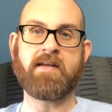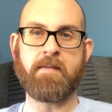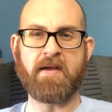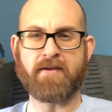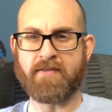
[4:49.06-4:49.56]

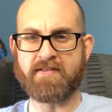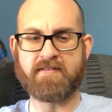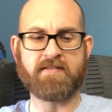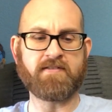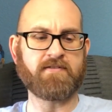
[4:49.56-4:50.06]
I bet you
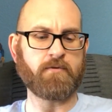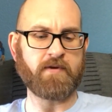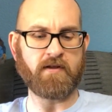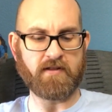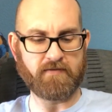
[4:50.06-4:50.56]
this is the
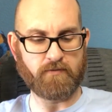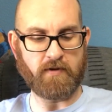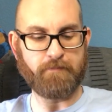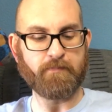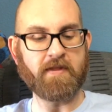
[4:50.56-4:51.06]
surrealist
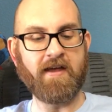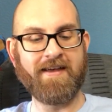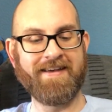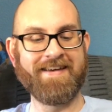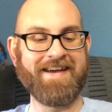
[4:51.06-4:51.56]
one.
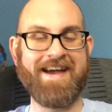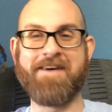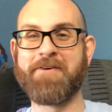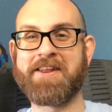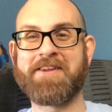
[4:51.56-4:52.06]

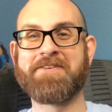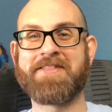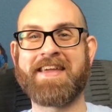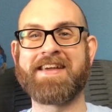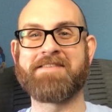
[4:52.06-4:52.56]
What do you
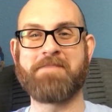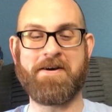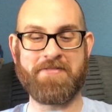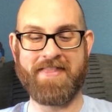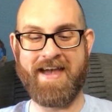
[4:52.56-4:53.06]
think
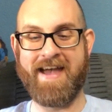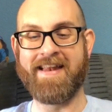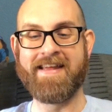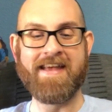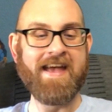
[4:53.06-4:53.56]
about that?
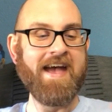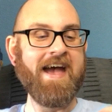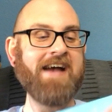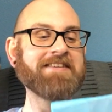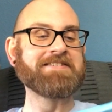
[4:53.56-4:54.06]

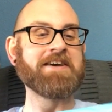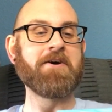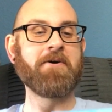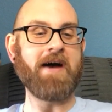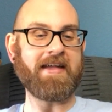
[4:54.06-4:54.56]

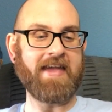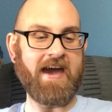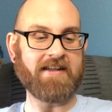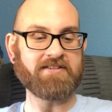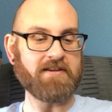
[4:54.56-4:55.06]
So
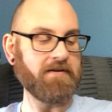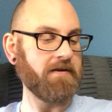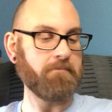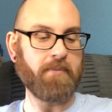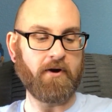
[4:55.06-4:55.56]
again,
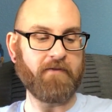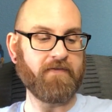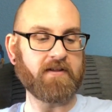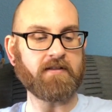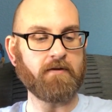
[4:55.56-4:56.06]

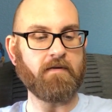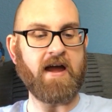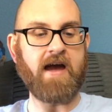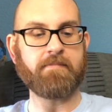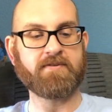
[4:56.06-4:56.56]
perfectly
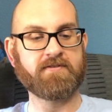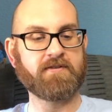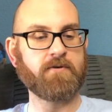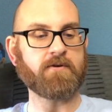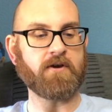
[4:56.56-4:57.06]
wrapped,
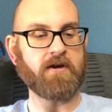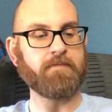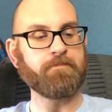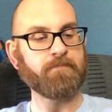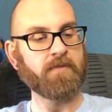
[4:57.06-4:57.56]
so
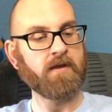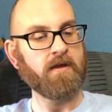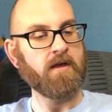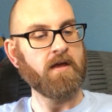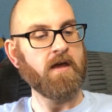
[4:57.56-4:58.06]
good.
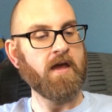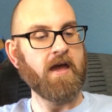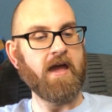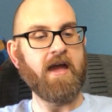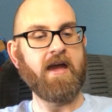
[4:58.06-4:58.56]

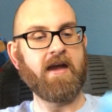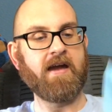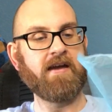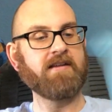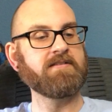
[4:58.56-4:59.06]

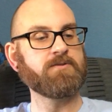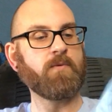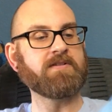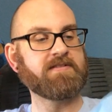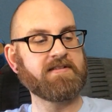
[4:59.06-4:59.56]
And
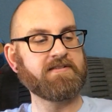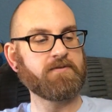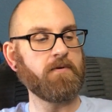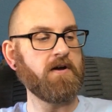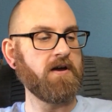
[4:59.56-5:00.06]
what's
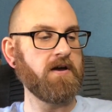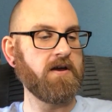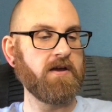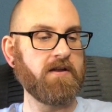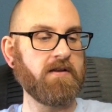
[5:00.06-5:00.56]
this
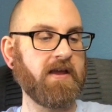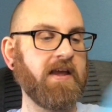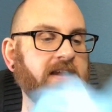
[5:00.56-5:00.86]
one?